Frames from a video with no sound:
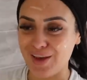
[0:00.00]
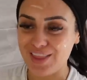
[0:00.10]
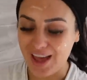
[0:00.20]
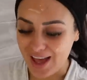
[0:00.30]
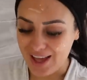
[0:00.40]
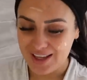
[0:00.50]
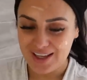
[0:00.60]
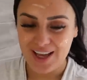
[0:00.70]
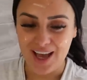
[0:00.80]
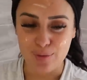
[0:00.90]
about that.
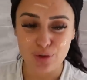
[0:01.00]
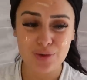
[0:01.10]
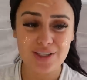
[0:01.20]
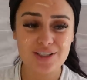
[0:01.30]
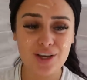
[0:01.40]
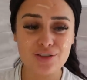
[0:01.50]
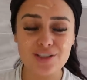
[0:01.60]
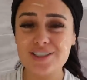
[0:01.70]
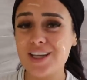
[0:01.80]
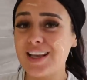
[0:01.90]
And we wanted to go
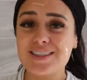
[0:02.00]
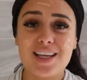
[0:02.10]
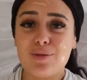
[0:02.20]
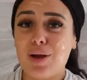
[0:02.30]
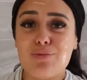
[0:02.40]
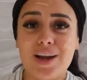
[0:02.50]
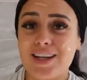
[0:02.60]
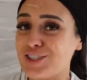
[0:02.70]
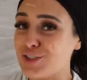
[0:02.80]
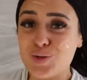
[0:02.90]
just to like celebrate
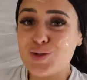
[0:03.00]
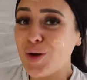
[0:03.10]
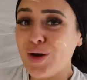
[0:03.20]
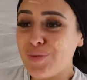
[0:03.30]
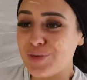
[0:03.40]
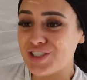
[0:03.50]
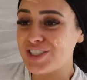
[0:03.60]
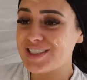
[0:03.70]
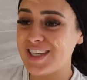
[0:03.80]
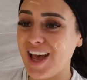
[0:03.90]
Bradley's new job and
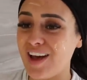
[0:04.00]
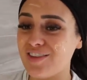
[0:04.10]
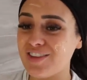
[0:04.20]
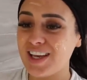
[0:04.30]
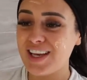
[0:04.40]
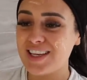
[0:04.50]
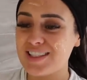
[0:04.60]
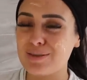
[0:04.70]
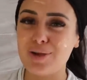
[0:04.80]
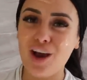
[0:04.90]
just to have
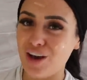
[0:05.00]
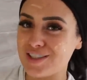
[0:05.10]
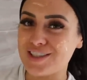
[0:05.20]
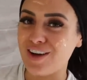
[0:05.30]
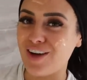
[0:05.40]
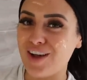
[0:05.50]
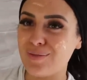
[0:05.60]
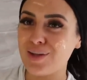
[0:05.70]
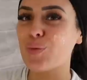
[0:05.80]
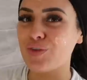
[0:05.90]
some like us
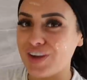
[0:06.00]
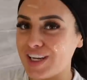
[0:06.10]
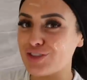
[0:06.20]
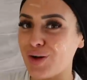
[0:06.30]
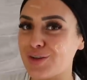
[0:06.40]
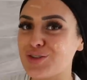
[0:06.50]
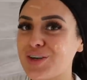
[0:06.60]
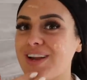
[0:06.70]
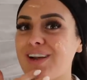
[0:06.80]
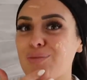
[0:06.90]
time. We're really trying to
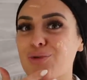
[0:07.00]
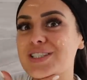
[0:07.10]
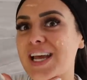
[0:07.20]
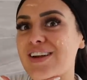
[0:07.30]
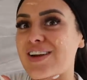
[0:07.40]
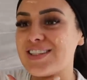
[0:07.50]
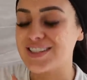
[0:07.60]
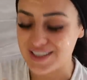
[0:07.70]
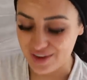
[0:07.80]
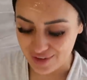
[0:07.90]
enjoy like more date nights
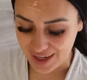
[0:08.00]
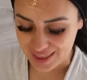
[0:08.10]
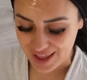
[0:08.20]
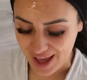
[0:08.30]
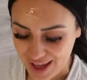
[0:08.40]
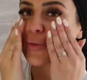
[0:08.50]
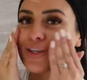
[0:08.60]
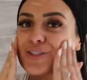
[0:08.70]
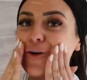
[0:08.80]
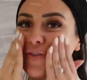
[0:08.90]
and stuff like that
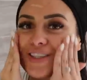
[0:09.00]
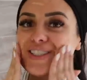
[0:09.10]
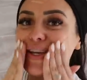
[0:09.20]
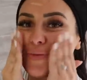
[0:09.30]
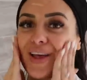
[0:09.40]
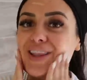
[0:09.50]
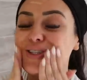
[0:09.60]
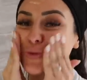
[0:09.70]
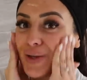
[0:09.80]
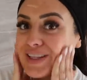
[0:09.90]
because obviously when
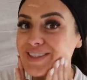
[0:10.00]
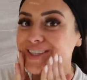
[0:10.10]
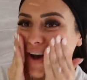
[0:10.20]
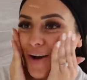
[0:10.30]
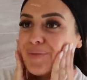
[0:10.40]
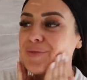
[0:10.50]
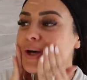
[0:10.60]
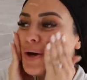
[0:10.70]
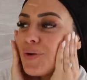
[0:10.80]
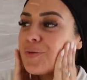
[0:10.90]
the twins come,
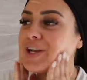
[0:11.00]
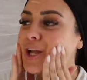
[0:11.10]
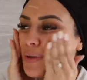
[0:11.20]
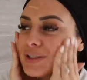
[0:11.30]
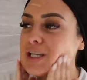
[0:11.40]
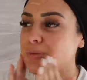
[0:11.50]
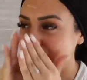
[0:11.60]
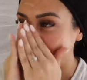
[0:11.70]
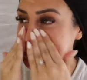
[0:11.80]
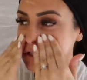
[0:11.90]
we know it's going to be
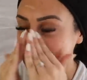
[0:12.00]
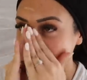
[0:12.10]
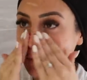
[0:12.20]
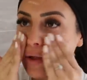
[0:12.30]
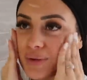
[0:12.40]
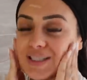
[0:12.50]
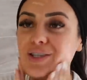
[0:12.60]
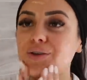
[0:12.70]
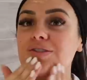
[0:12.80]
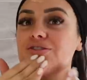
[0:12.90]
very different. I mean, we're
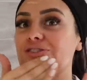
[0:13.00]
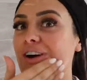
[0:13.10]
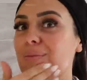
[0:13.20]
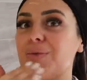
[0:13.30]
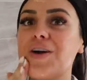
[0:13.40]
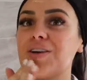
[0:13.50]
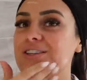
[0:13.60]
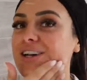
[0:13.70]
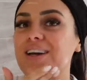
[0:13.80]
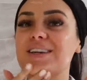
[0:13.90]
still going to try and
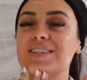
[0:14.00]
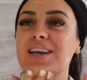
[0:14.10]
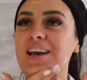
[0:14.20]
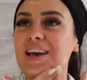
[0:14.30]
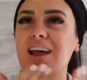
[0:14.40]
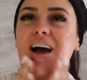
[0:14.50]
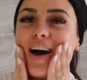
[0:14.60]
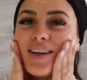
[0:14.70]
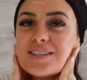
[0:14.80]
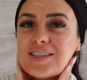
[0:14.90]
prioritise like
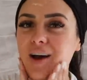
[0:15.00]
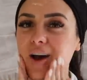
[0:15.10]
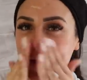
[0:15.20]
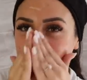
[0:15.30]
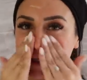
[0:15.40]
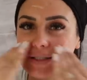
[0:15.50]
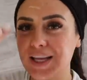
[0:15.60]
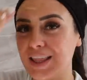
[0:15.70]
us time because I